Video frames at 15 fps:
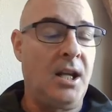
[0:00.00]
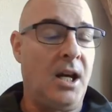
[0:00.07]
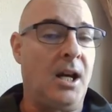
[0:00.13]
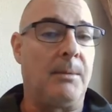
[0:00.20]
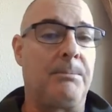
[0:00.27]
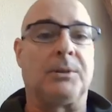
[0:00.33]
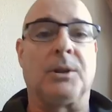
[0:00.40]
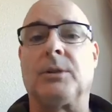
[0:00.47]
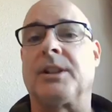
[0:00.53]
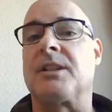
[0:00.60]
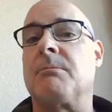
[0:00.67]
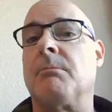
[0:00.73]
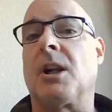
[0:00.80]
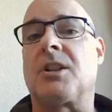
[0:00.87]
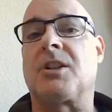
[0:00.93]
upload as
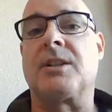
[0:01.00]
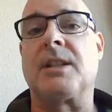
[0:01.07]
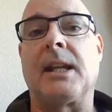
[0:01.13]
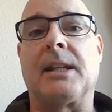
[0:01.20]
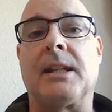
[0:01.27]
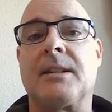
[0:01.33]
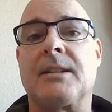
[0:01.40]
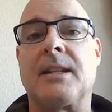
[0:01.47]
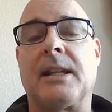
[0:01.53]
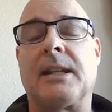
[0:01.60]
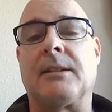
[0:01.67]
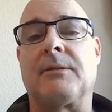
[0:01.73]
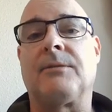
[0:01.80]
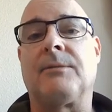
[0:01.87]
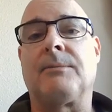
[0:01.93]
much data as they
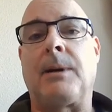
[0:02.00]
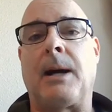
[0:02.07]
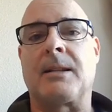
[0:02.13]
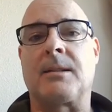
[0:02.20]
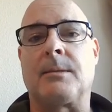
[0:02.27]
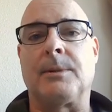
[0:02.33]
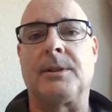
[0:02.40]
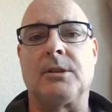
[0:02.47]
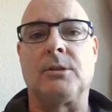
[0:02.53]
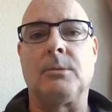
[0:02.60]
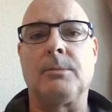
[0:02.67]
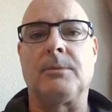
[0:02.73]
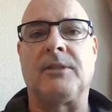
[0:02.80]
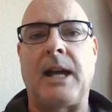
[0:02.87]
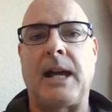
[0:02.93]
can possibly
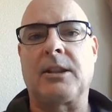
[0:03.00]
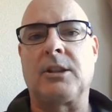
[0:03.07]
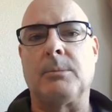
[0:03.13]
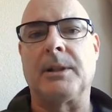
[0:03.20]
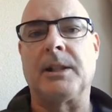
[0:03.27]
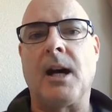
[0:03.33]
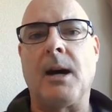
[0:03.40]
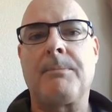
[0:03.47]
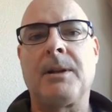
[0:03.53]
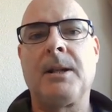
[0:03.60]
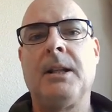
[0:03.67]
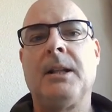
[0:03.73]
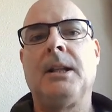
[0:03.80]
do, vacuum it up.